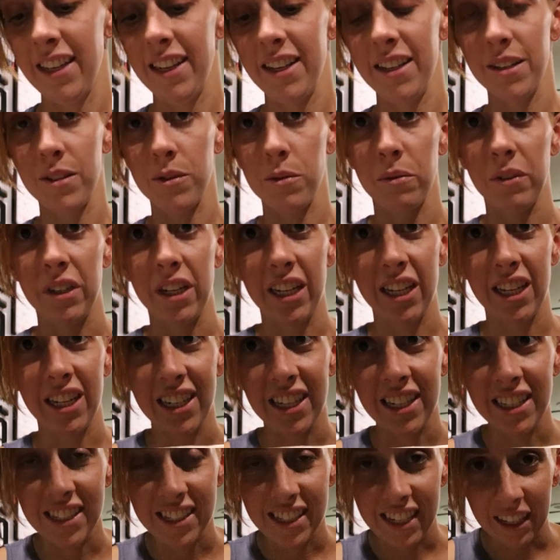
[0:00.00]
is when
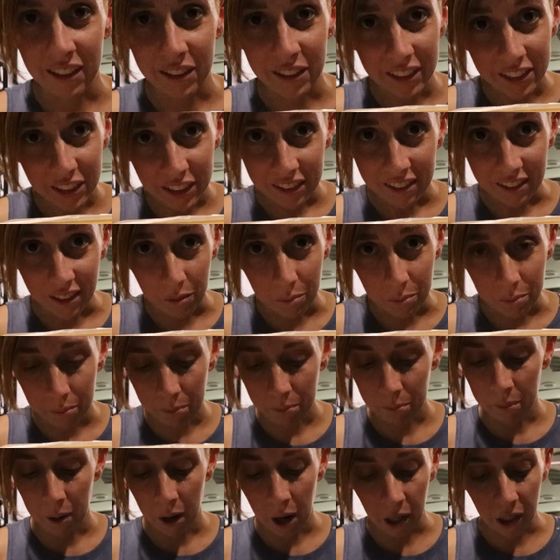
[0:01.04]
it's down to just a
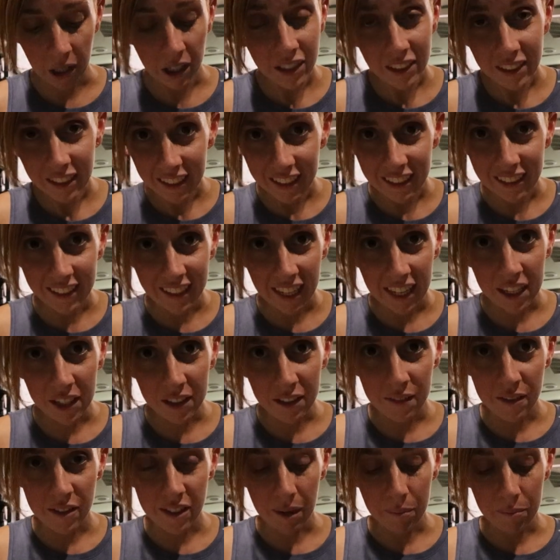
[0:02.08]
part container
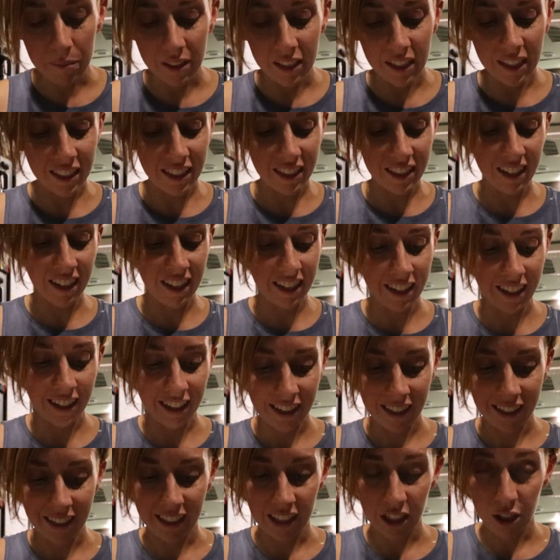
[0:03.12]
of something,
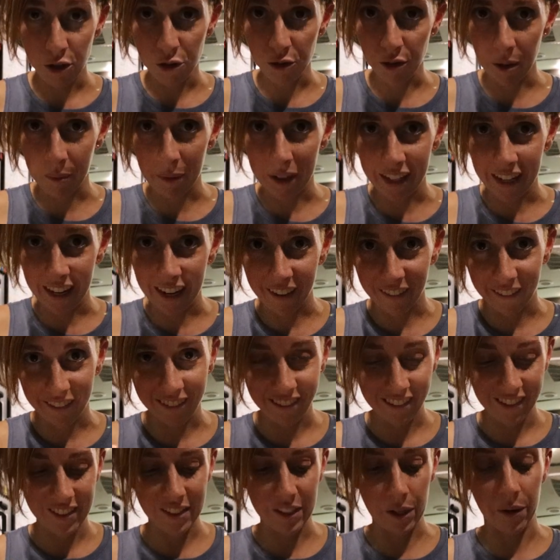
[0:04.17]
trim it down.
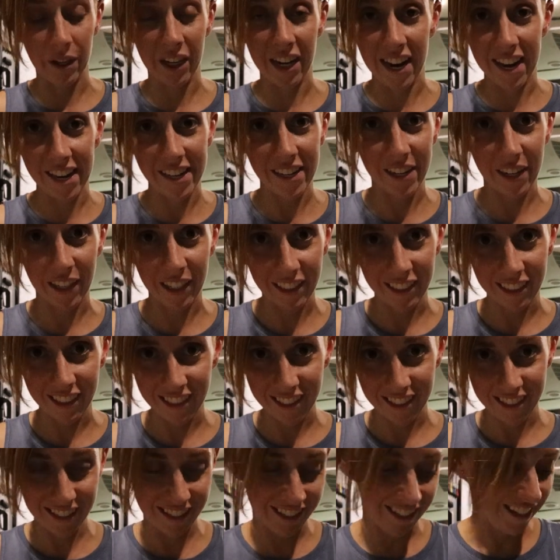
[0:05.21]
So our egg
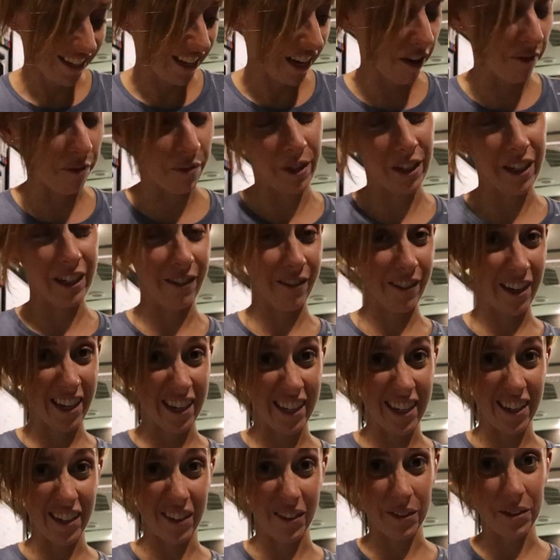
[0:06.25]
cartons, if we are
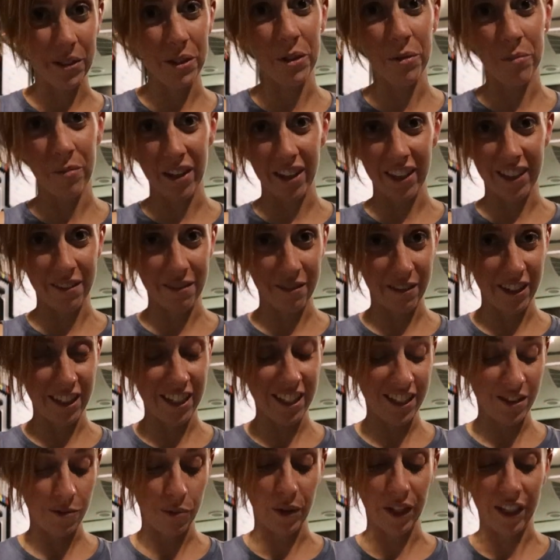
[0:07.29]
running out of room in the
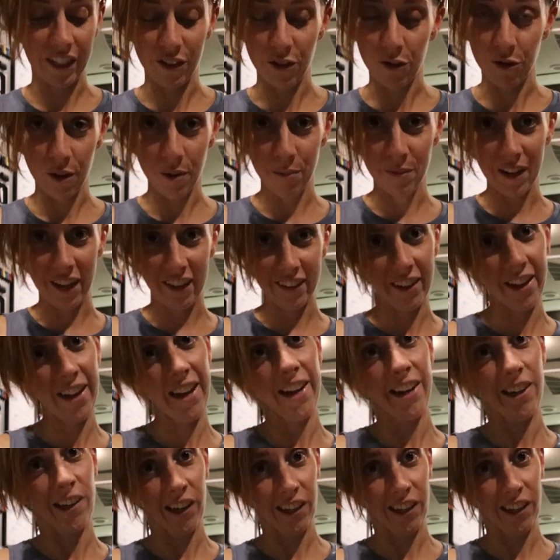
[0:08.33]
fridge, we can trim down the egg